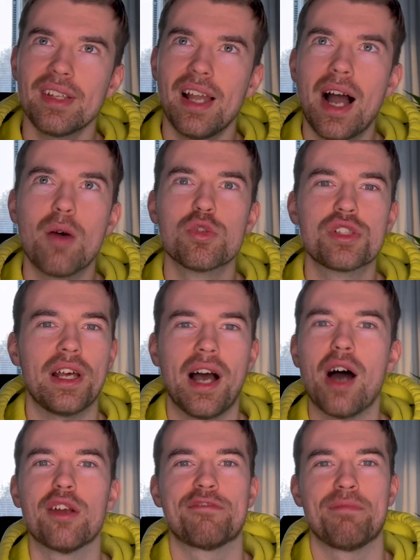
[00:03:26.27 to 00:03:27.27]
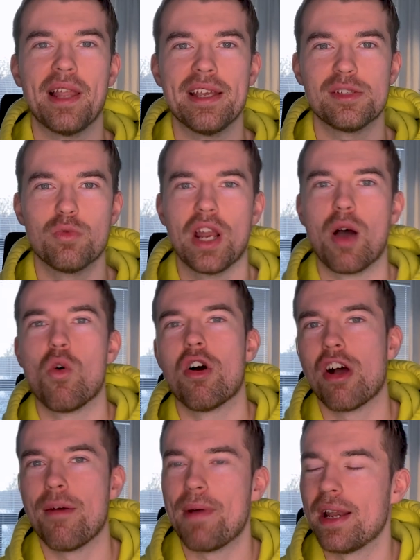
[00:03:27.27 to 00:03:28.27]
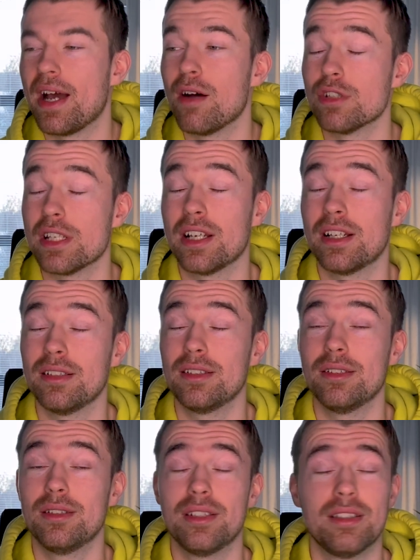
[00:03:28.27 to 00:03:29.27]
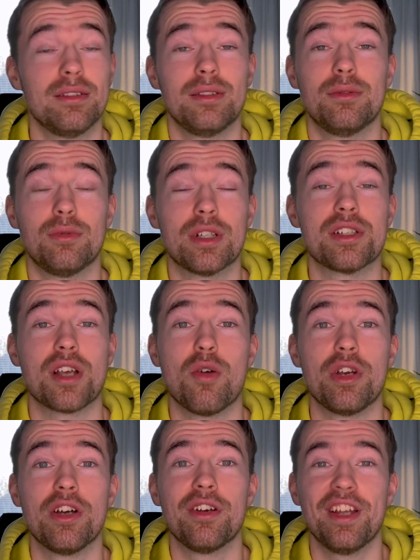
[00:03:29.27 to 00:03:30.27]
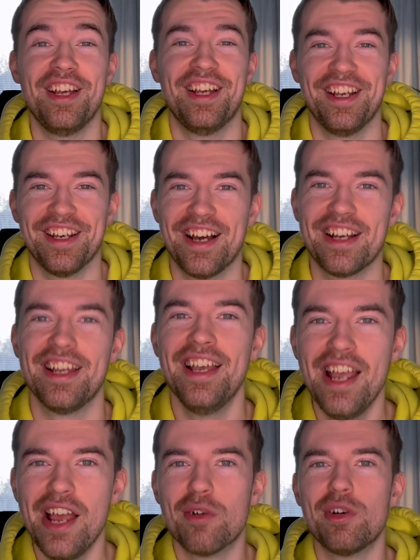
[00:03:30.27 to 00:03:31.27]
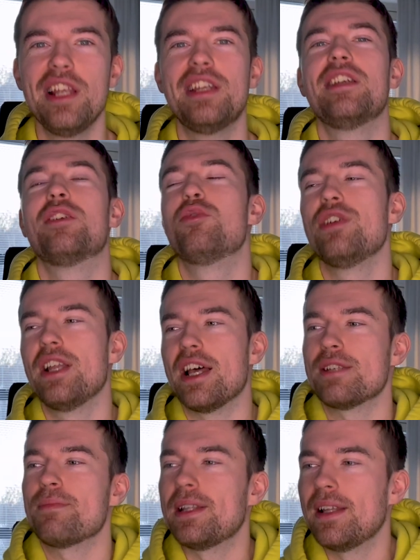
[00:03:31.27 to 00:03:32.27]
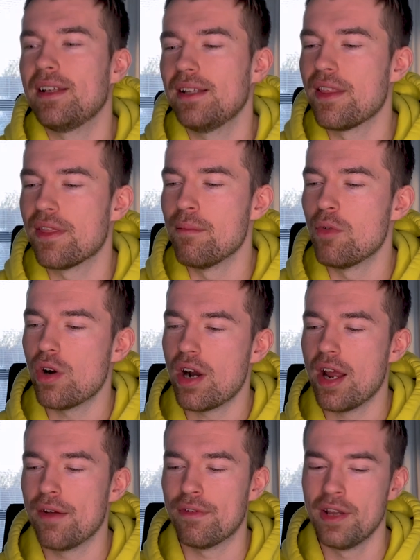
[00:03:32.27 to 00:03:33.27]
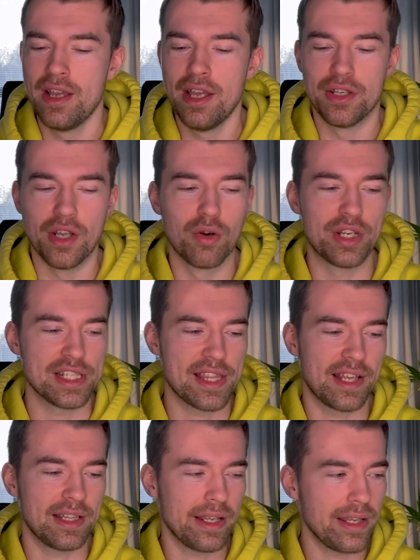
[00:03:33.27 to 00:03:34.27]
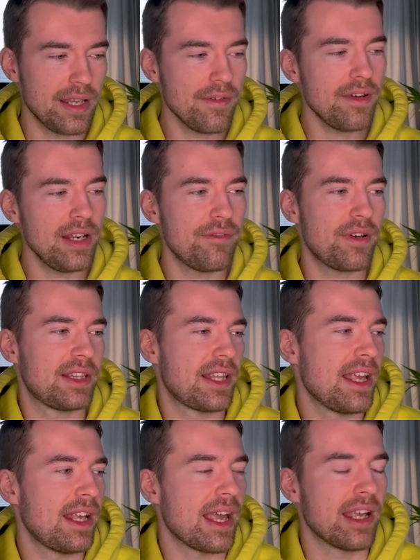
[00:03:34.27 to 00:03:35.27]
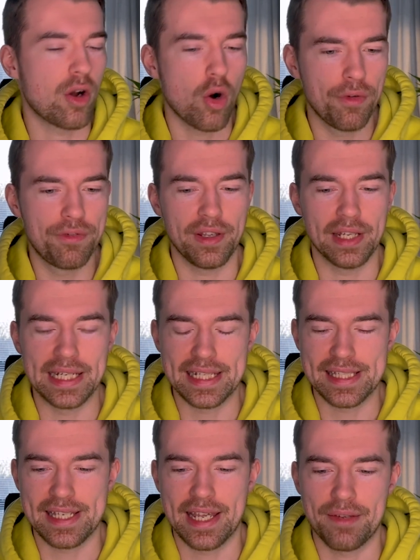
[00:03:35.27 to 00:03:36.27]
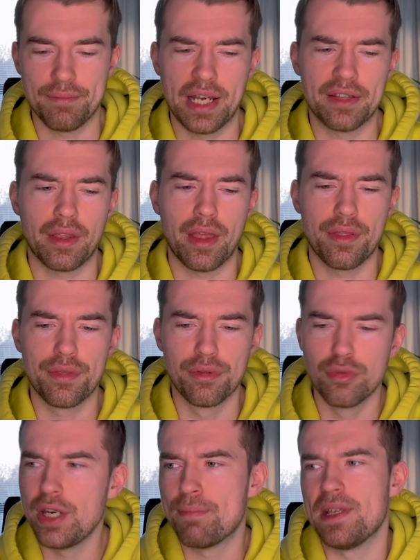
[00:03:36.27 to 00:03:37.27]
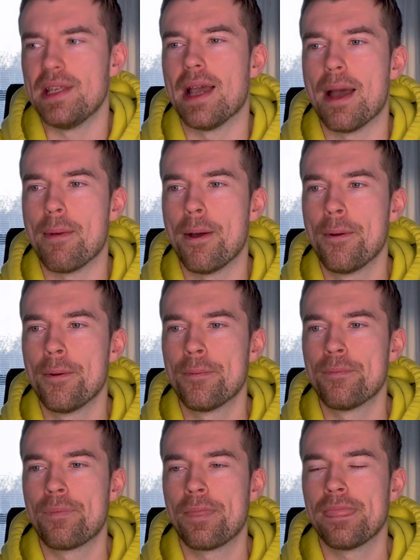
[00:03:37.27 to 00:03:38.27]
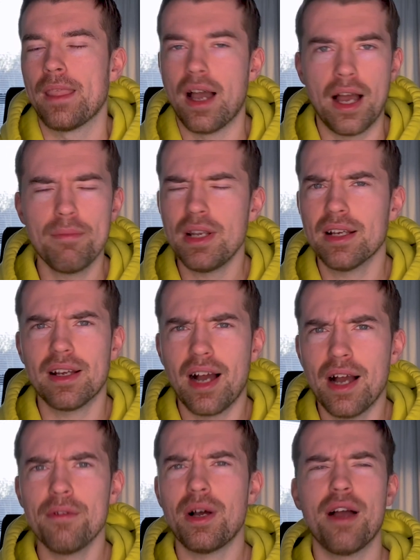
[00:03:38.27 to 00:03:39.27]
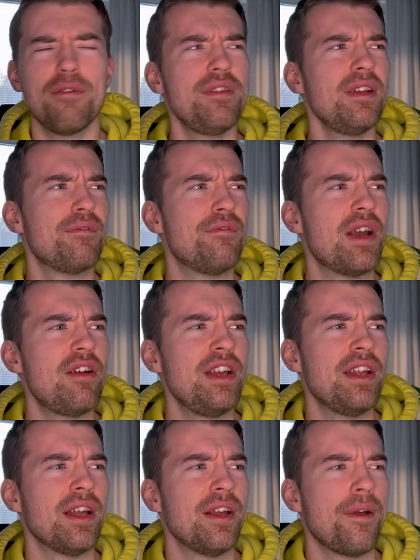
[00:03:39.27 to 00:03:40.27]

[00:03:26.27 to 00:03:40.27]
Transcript: I was out of place when I woke up, and I was like, what is going on? And I really didn't realize. But the more I've noticed that even if I take a coffee, let's say at 3 p.m., I'm like, I feel very